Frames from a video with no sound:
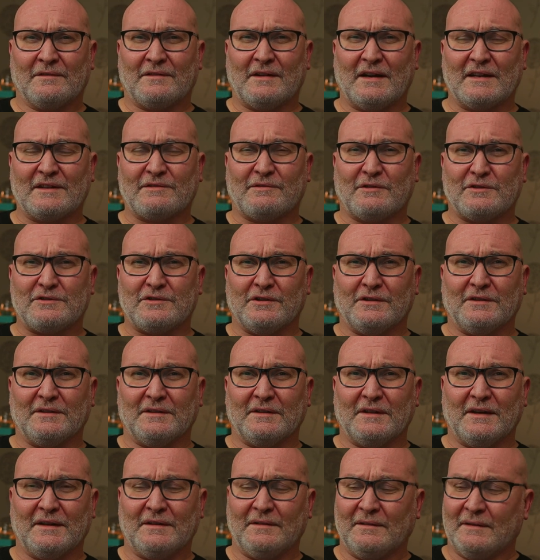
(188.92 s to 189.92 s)
thanks for
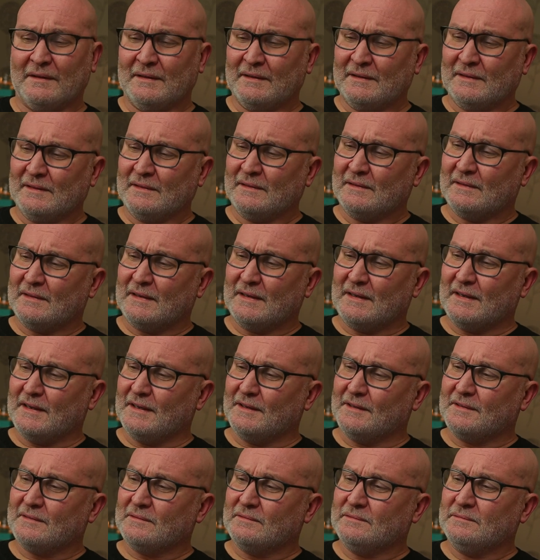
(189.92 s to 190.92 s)
tuning in,
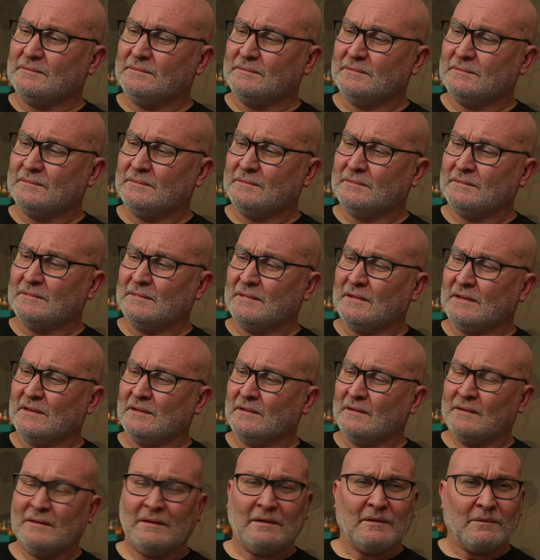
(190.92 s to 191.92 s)
and
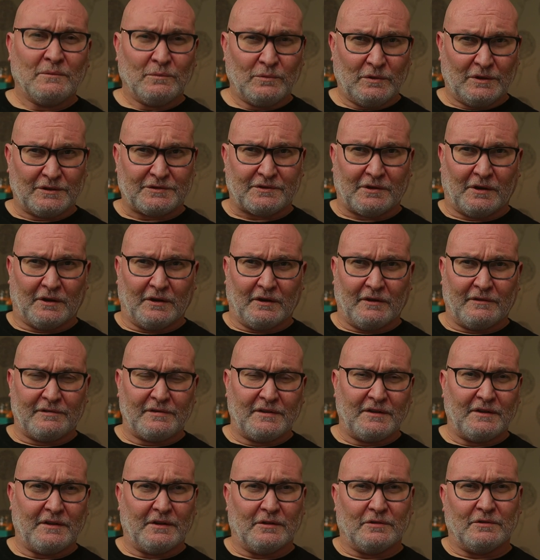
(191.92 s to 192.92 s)
we'll start
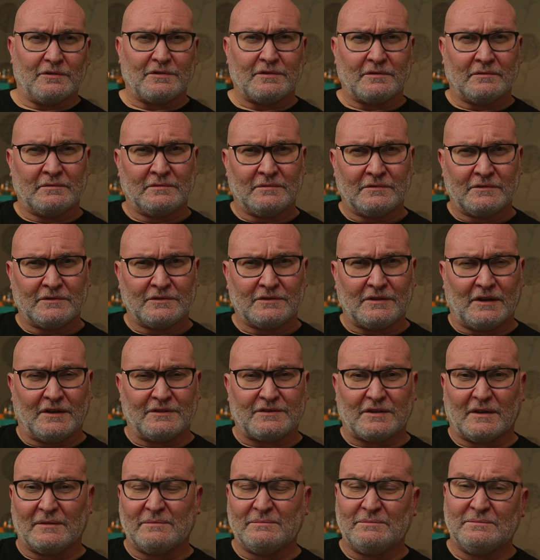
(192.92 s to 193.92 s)
off in the nose.
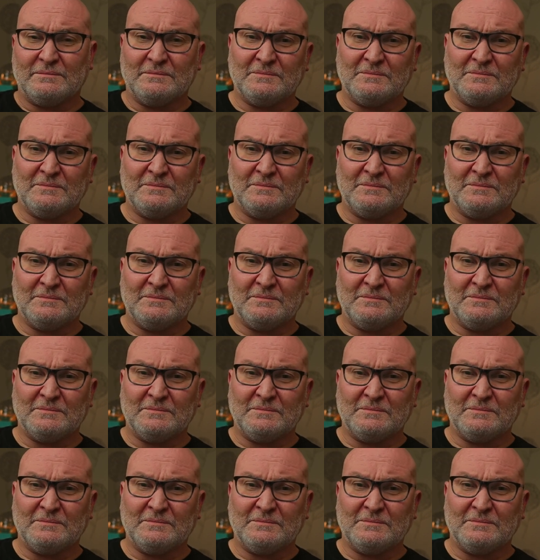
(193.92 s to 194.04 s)
Sláinte.